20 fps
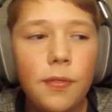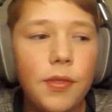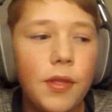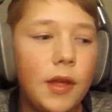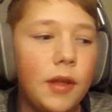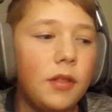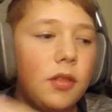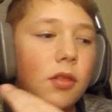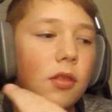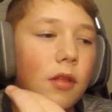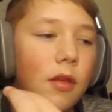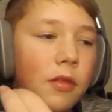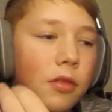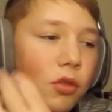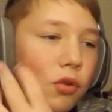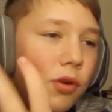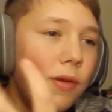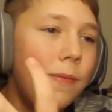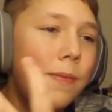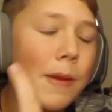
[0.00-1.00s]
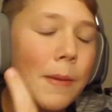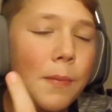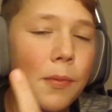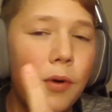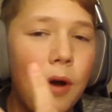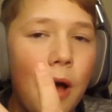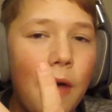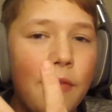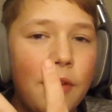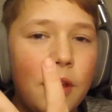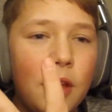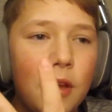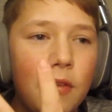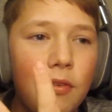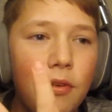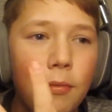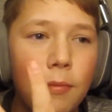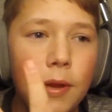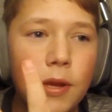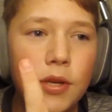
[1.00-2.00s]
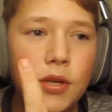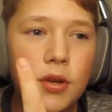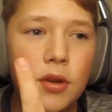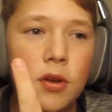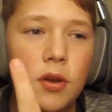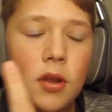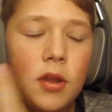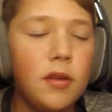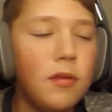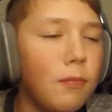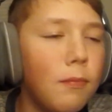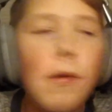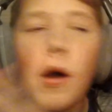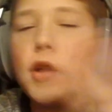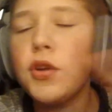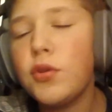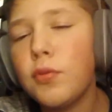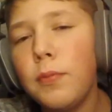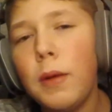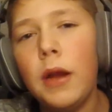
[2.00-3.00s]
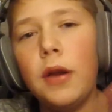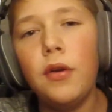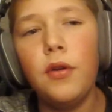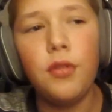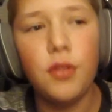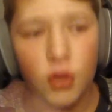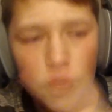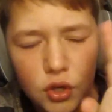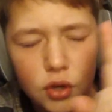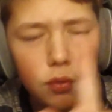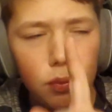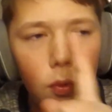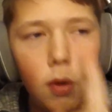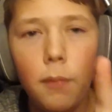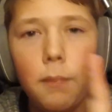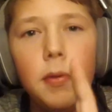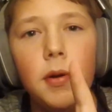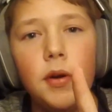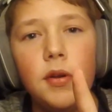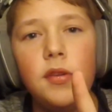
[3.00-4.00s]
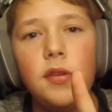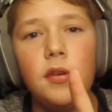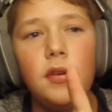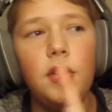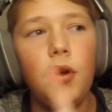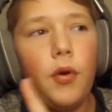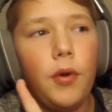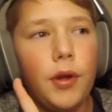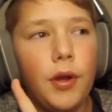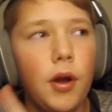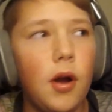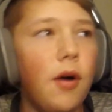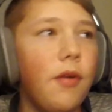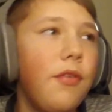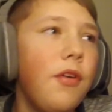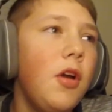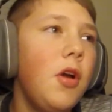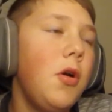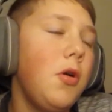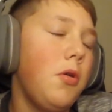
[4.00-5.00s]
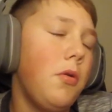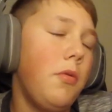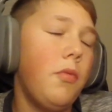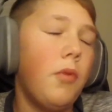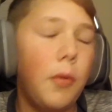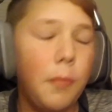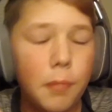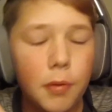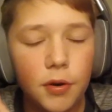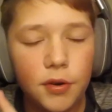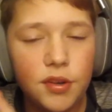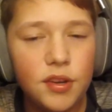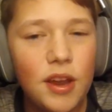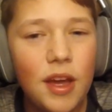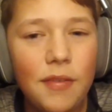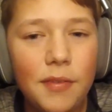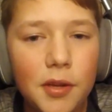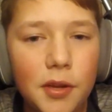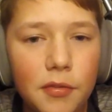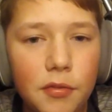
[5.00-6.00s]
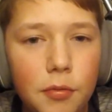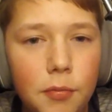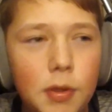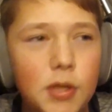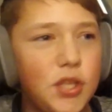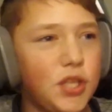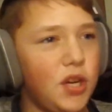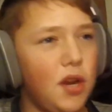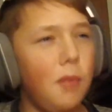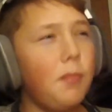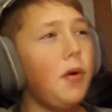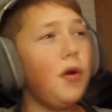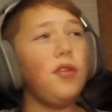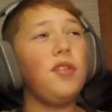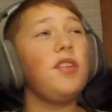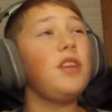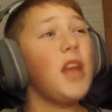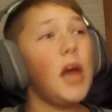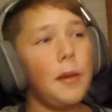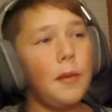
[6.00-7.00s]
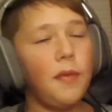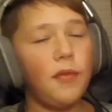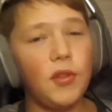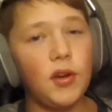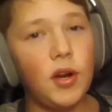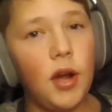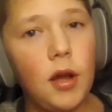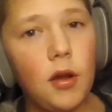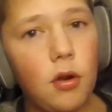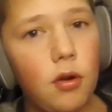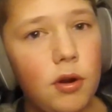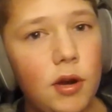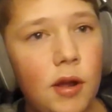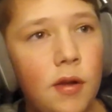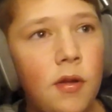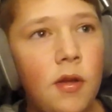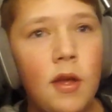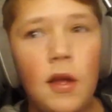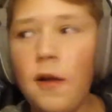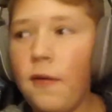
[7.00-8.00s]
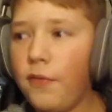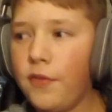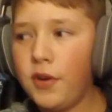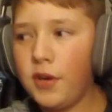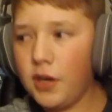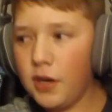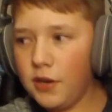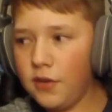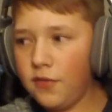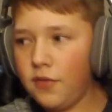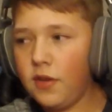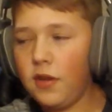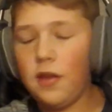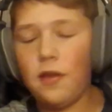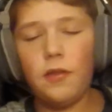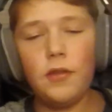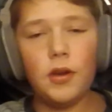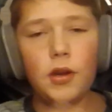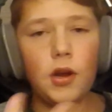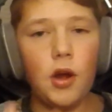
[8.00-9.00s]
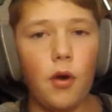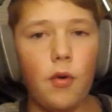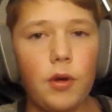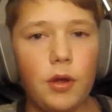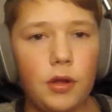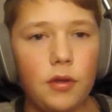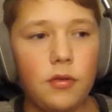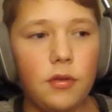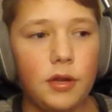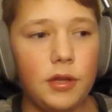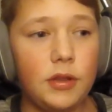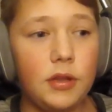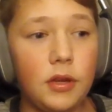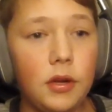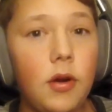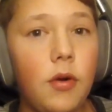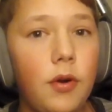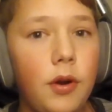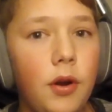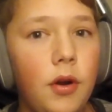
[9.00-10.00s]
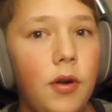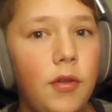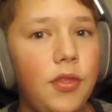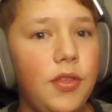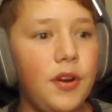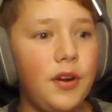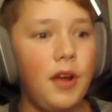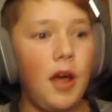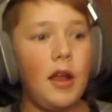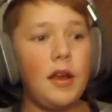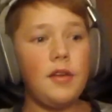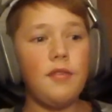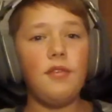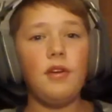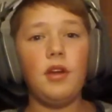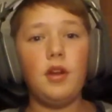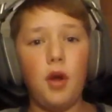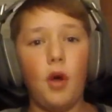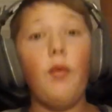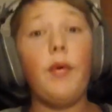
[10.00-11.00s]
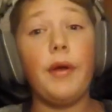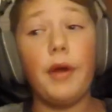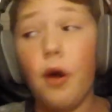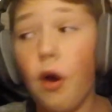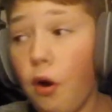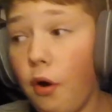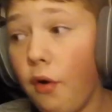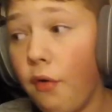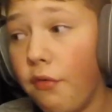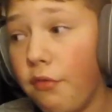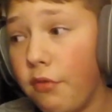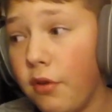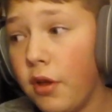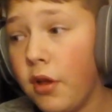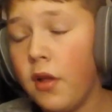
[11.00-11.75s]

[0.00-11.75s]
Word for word: Like three people having information is much better than just one person going off or one person having information. And most of the time, if they're not going off, they're not even, and they're going, like, they're going hard, they're not even going off.